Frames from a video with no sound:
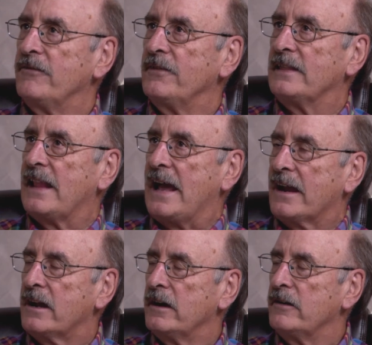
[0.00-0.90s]

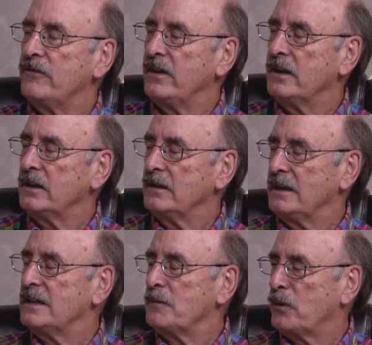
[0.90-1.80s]
lack of
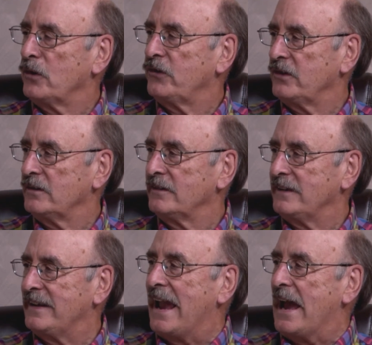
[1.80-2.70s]

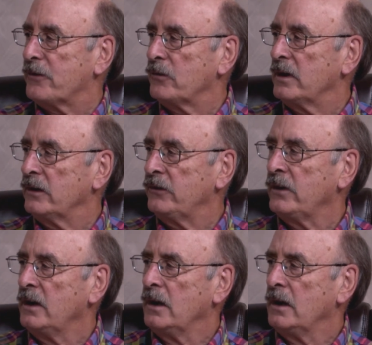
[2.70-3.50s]
in-person gatherings.